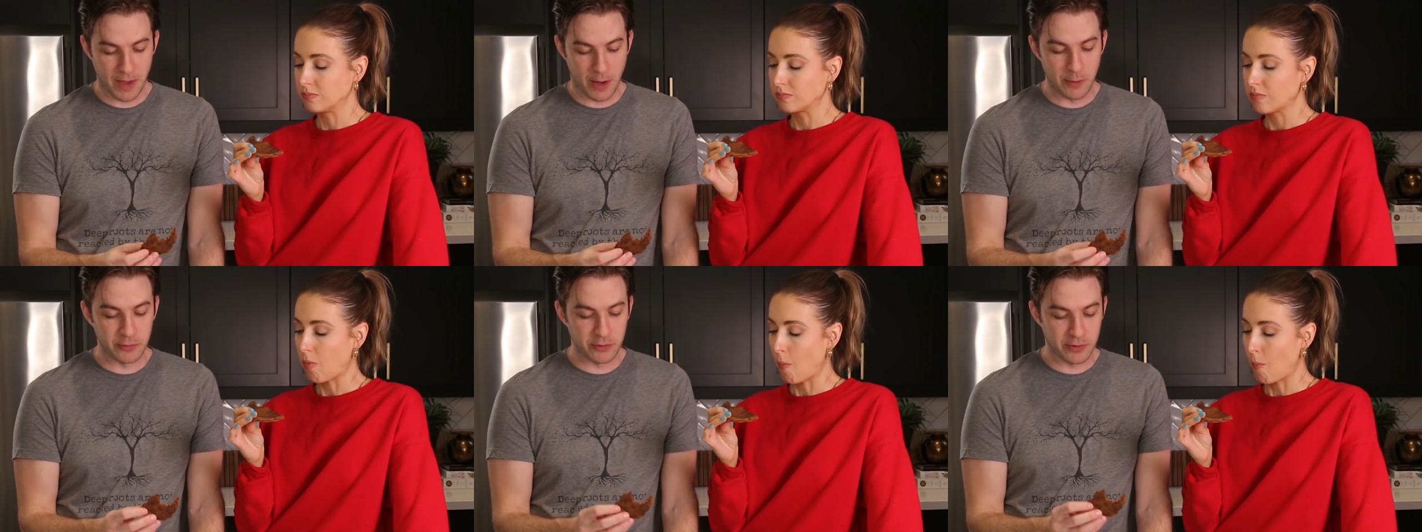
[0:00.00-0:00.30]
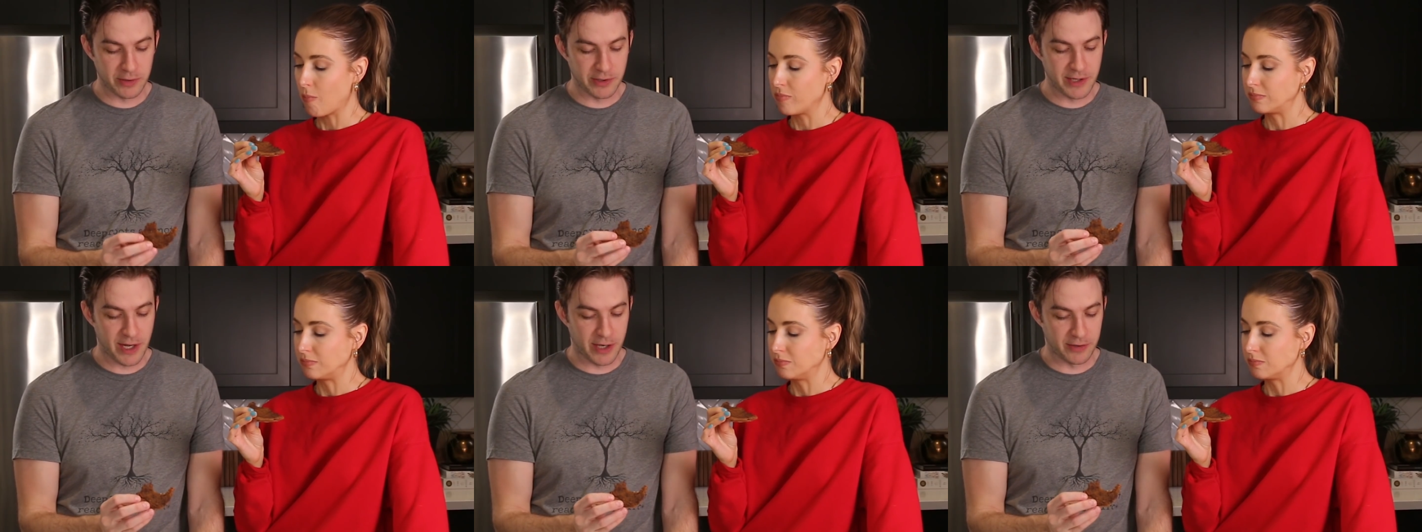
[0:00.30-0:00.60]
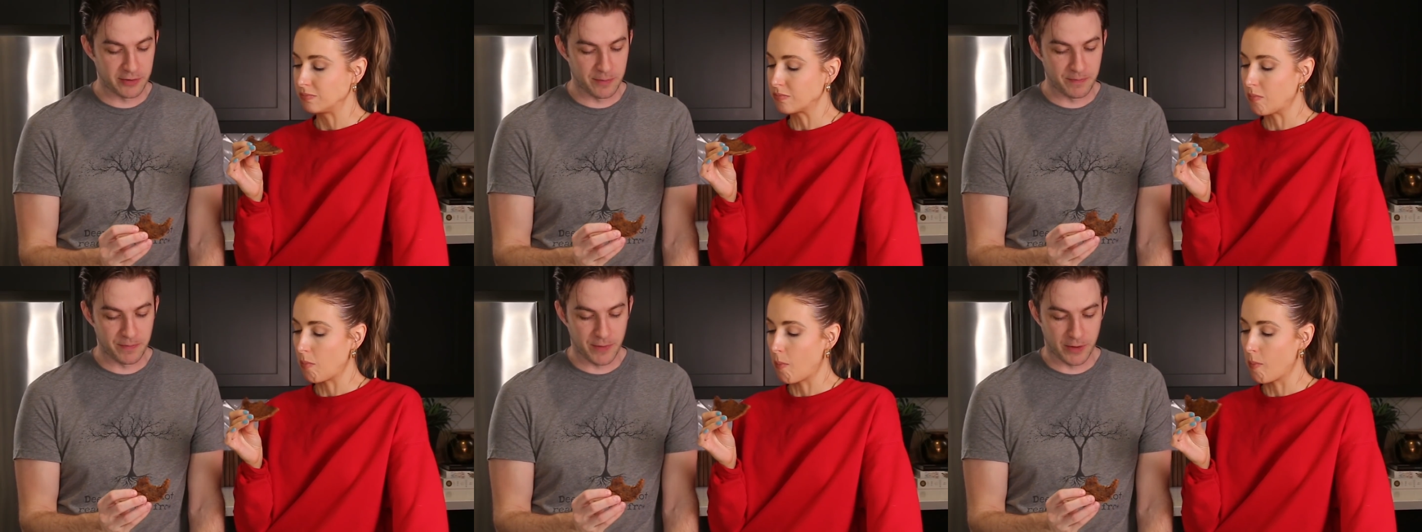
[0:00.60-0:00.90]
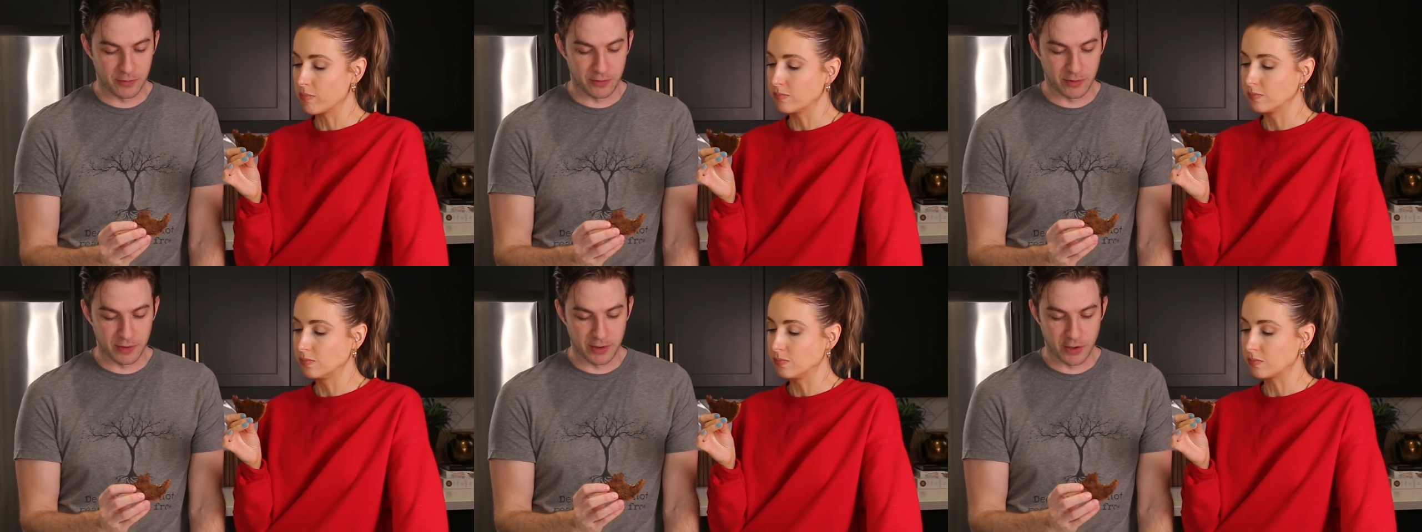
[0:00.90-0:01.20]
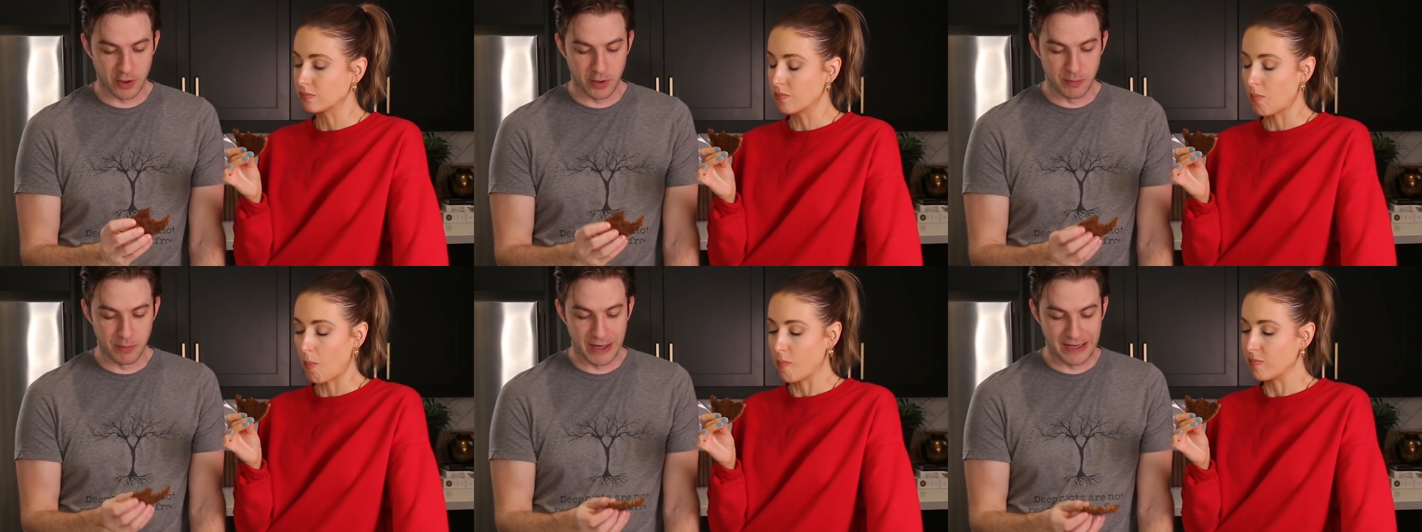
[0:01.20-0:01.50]
Speaker 1: That was really nice. That was a
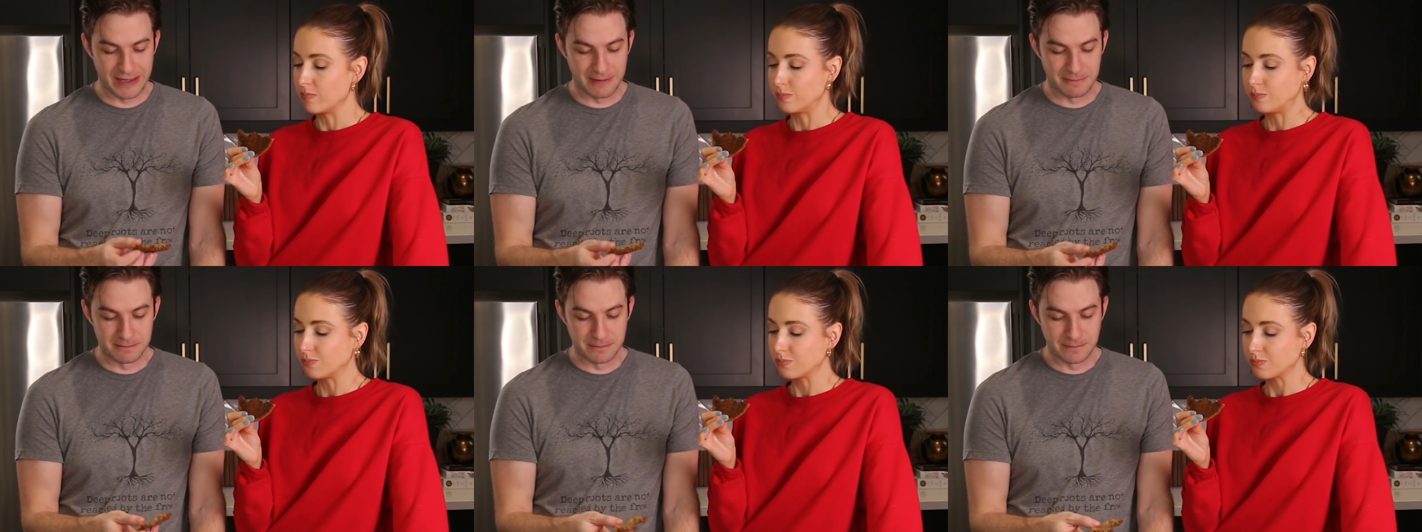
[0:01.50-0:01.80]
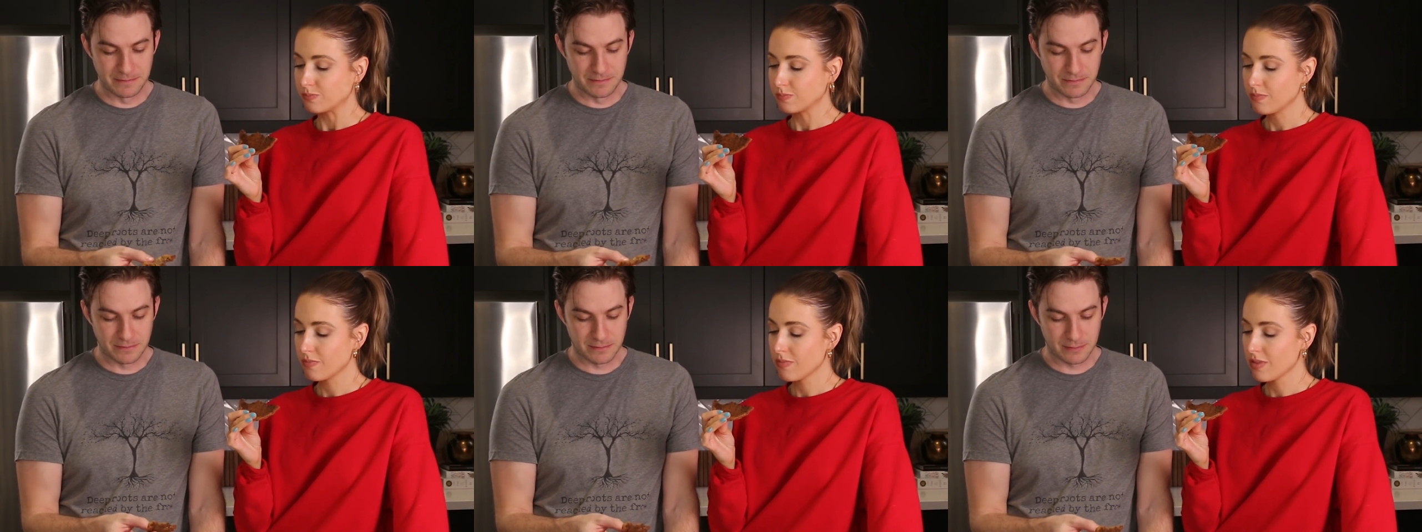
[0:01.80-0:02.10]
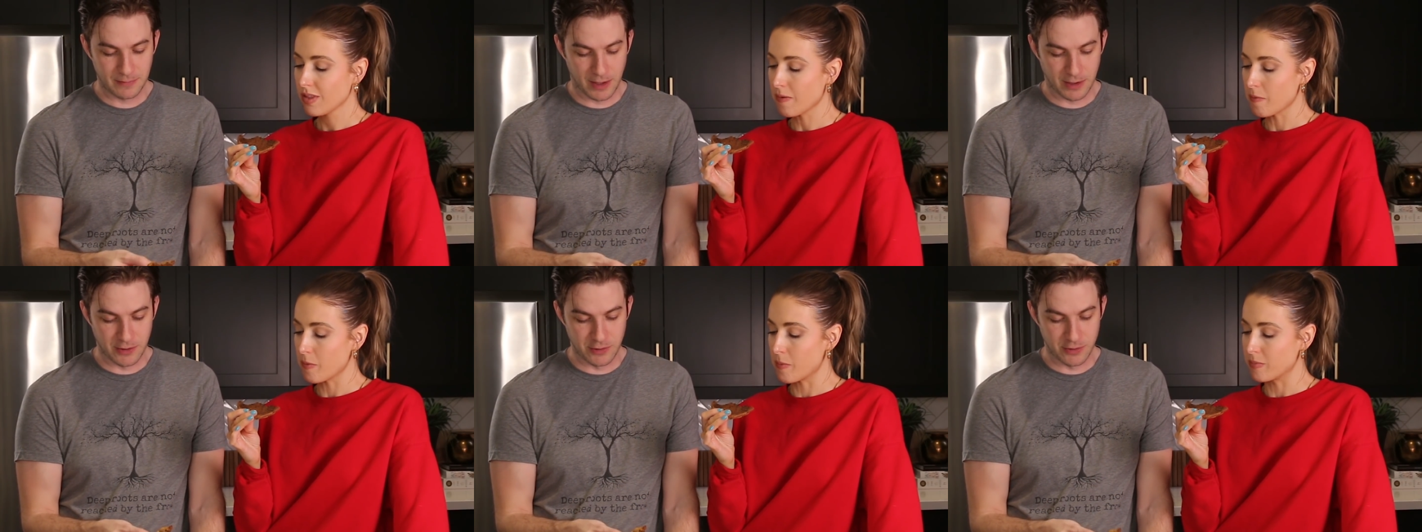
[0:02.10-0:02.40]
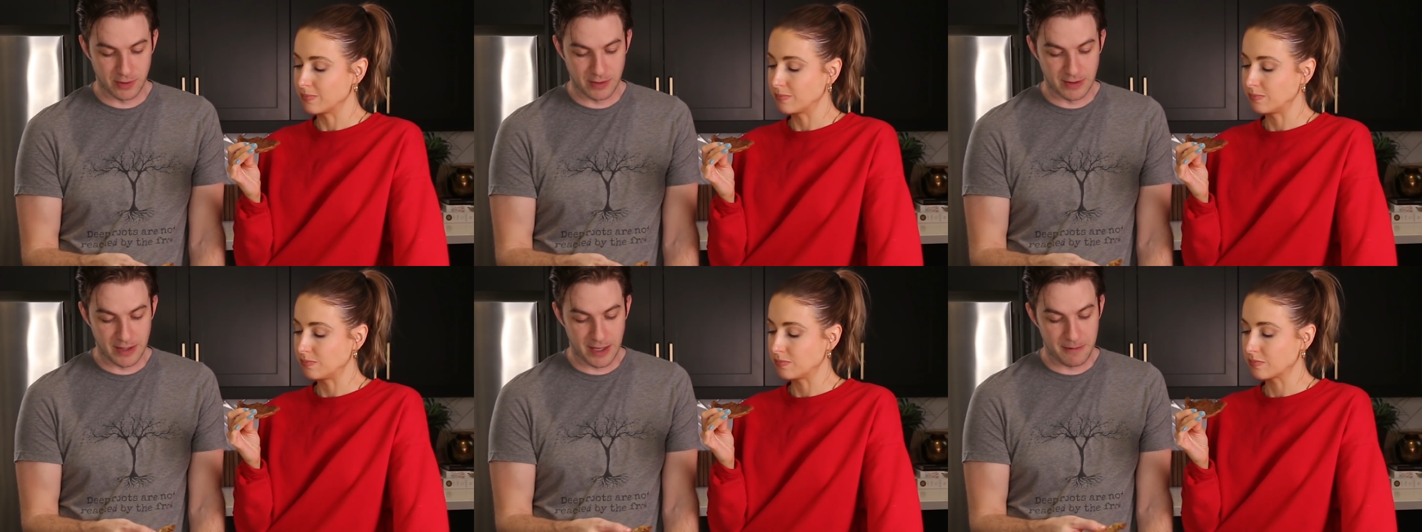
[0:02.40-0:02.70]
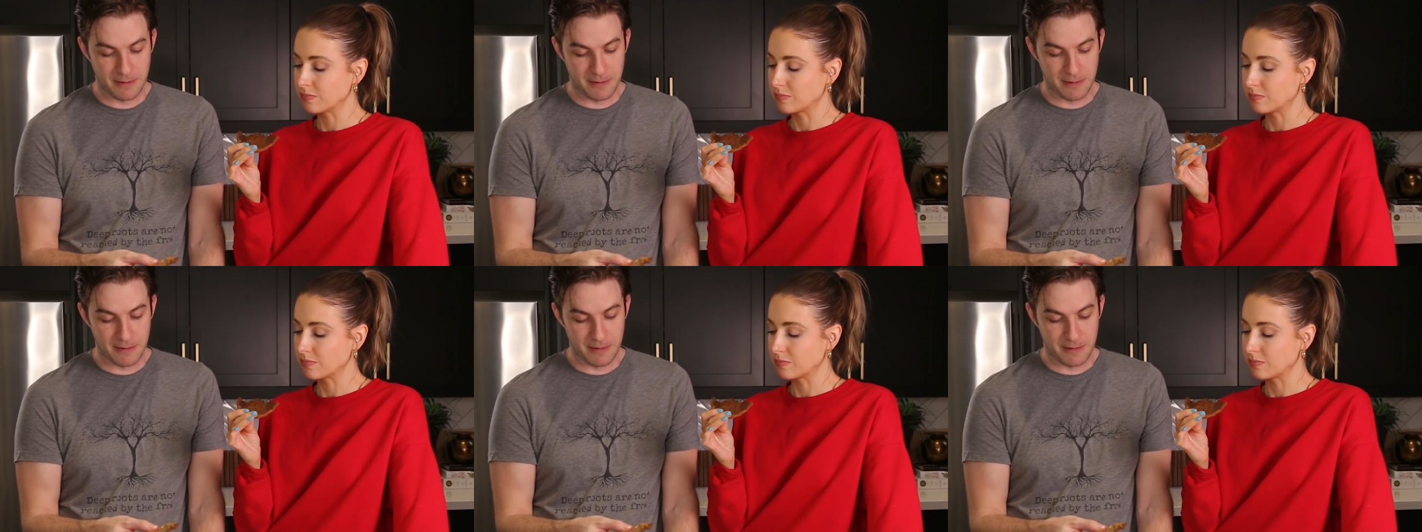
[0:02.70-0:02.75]
really good bite. Enjoyed